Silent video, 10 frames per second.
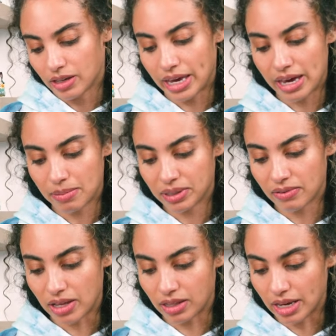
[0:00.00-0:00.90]
Can't
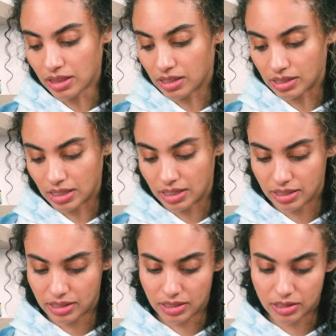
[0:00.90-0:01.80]
believe how light this
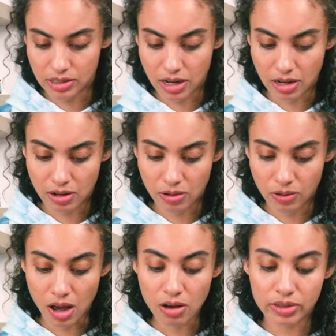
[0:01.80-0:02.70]
is.
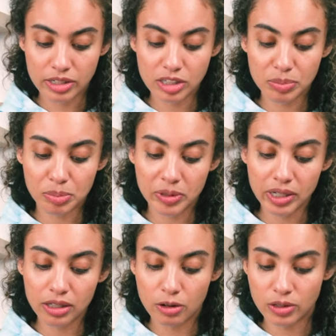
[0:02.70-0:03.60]
So, oh, this is
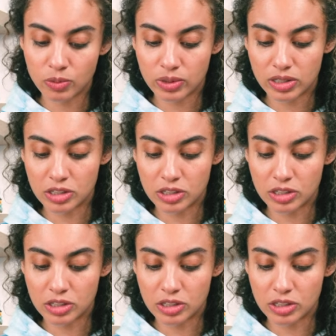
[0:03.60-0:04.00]
preloaded with